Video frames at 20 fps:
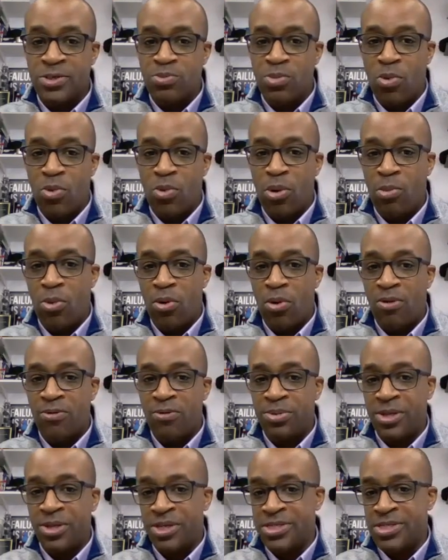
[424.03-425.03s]
has more and
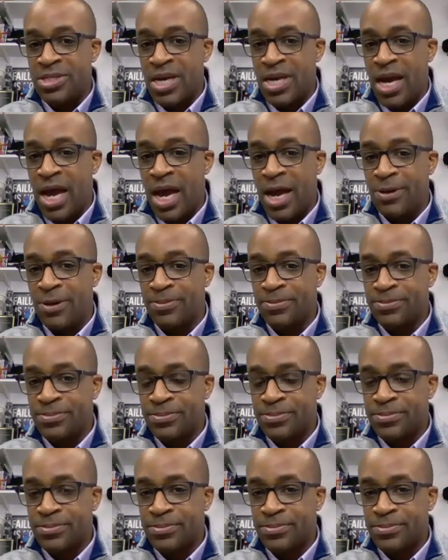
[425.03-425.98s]
more of a place to hide.